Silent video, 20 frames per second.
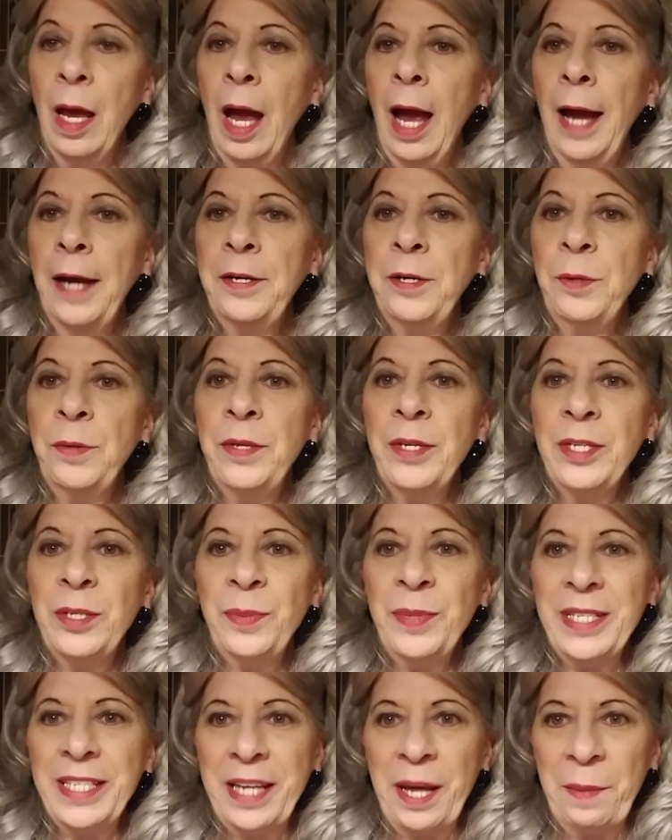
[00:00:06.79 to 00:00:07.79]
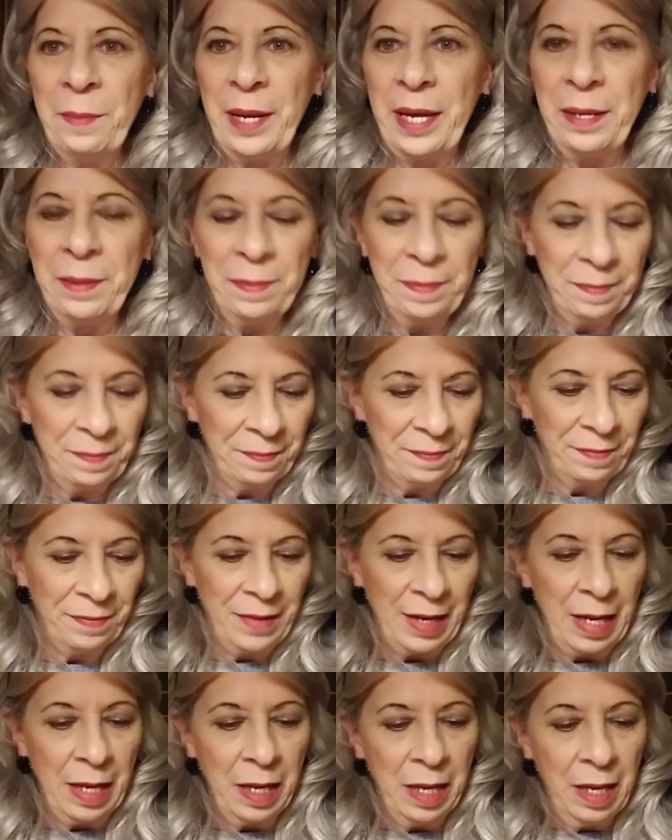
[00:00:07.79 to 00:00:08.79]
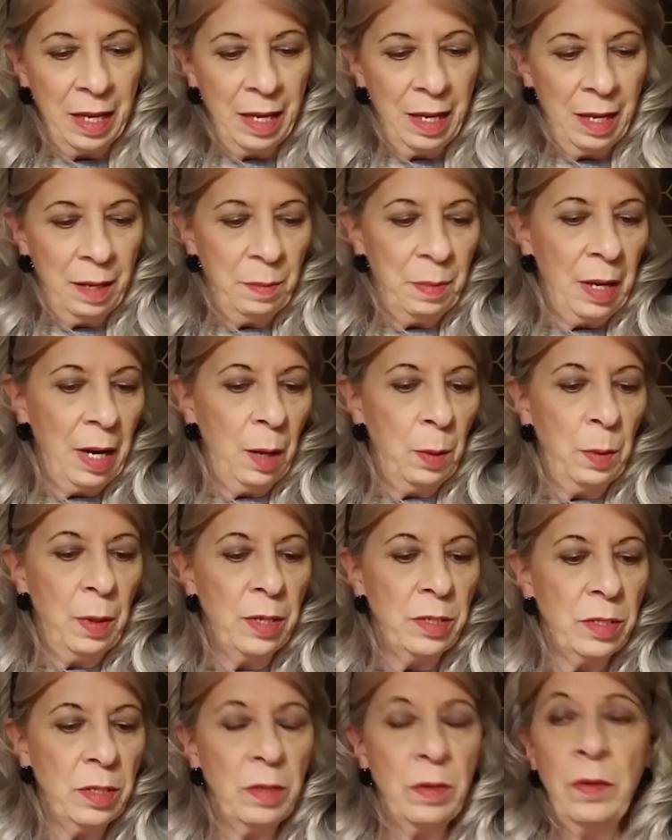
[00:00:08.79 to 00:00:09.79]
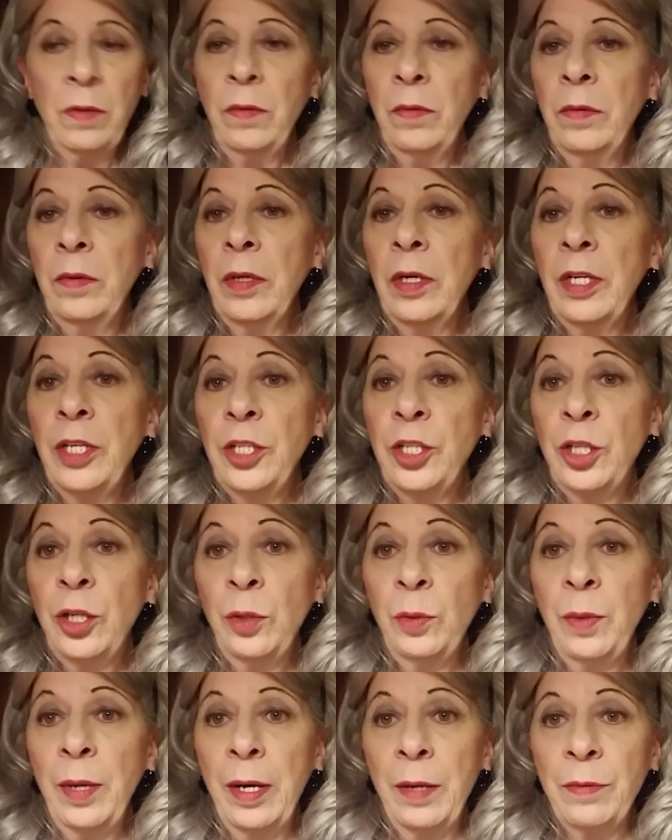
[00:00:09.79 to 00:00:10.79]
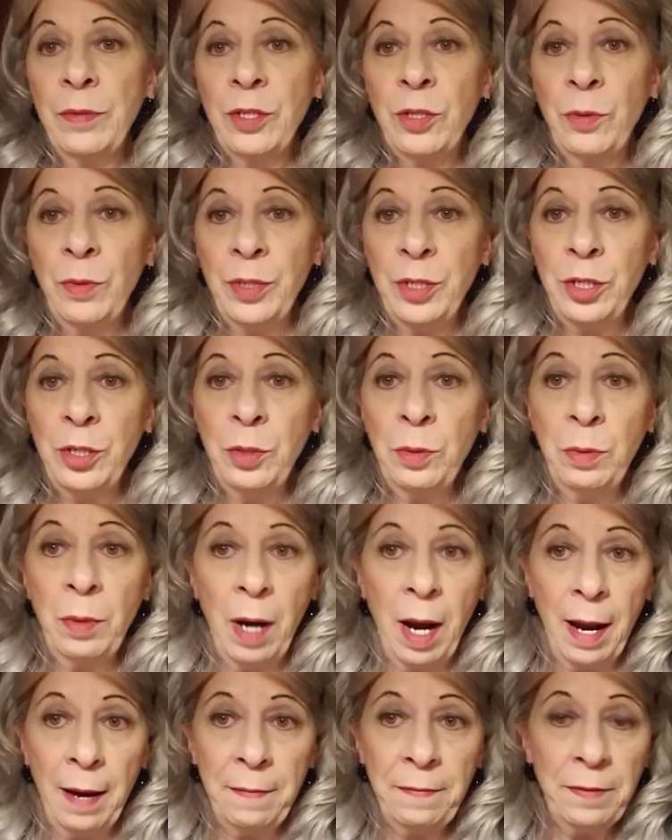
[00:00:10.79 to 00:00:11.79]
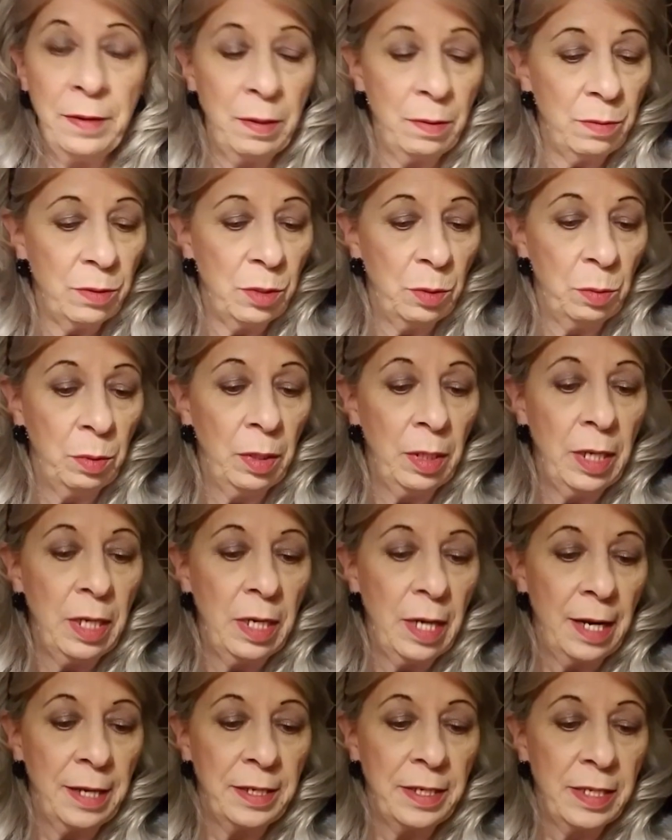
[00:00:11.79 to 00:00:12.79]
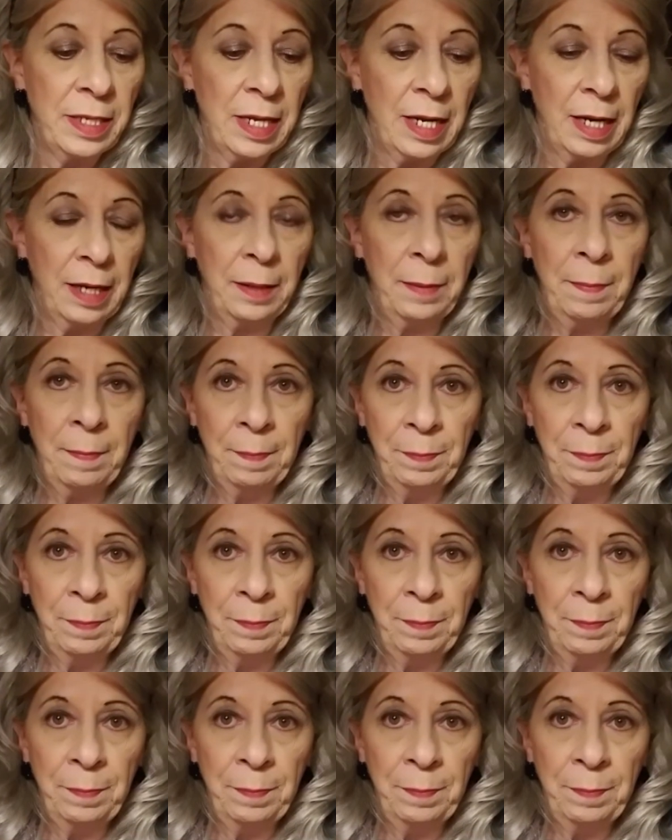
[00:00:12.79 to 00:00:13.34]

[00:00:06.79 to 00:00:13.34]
I knew this was coming, but I wasn't really sure when it was going to arrive, and it was a really nice thing.